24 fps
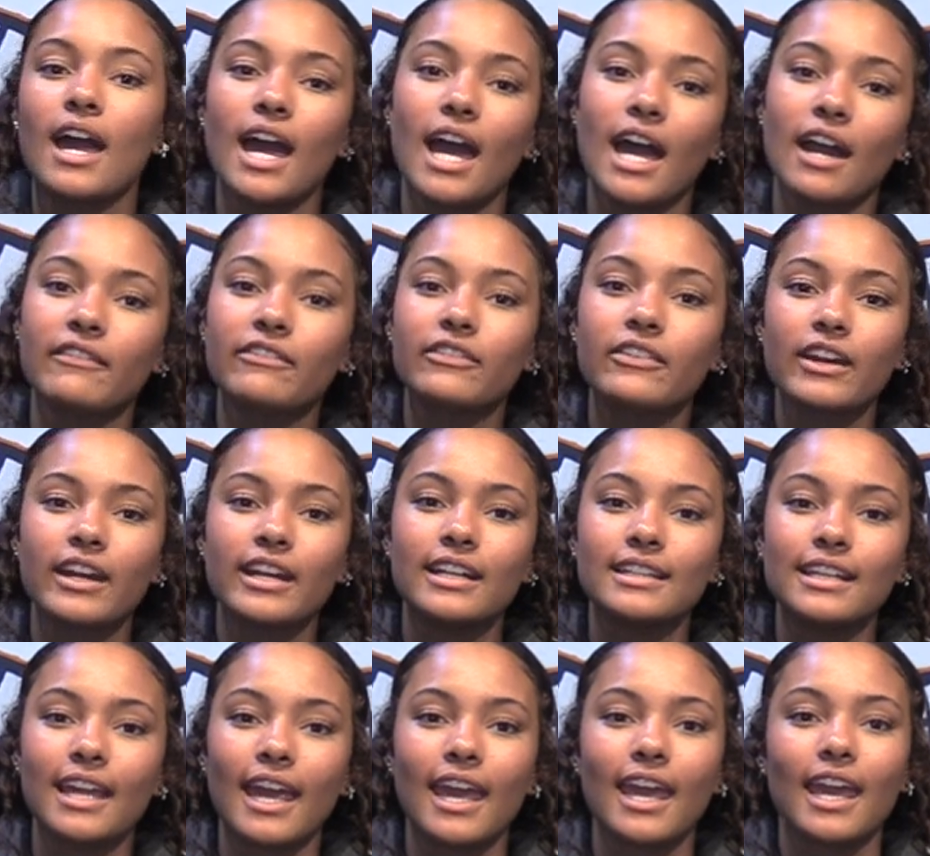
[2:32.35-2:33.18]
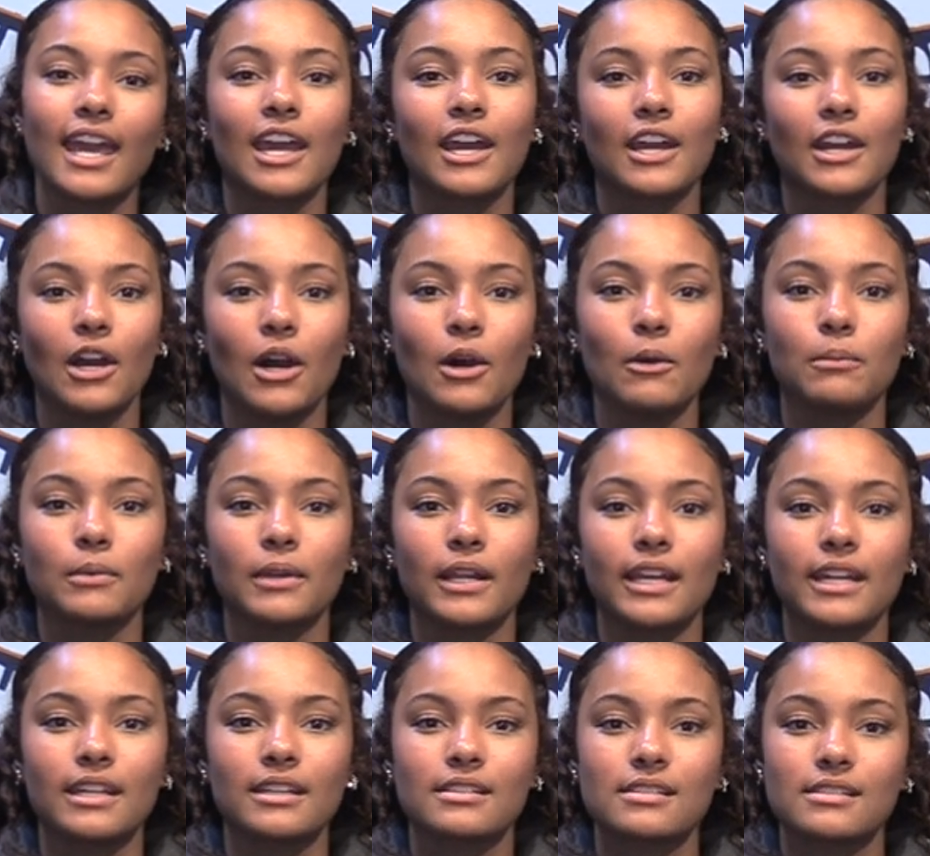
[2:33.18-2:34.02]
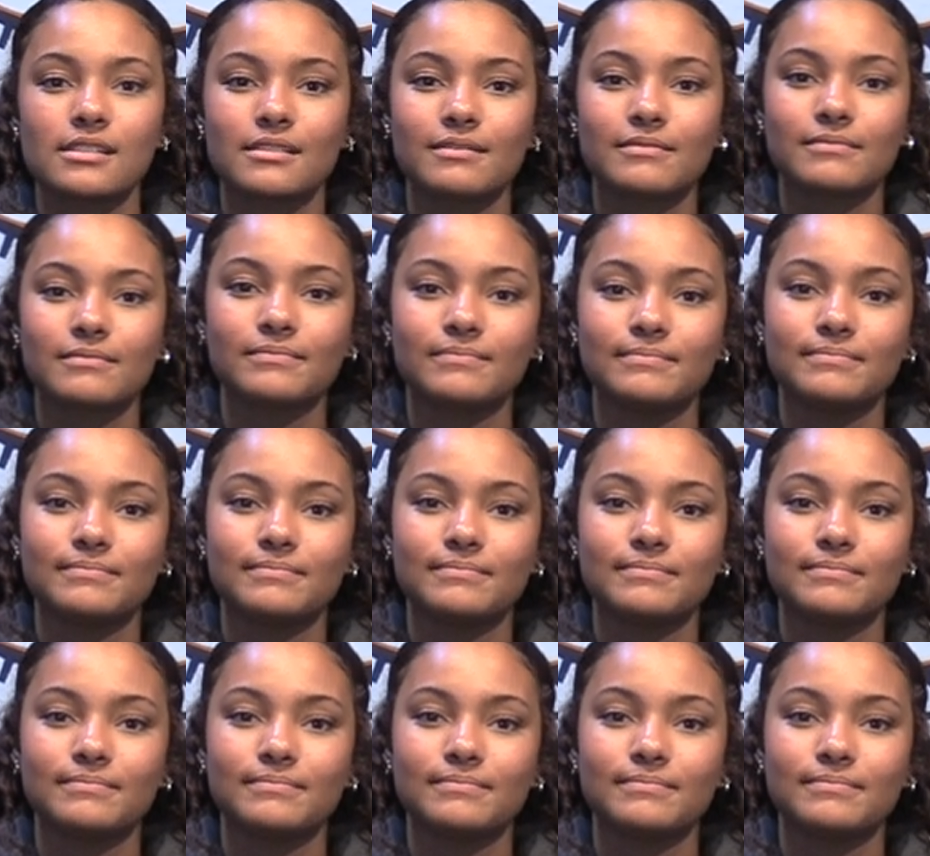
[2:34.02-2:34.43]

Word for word: Have a great day and go Blaze.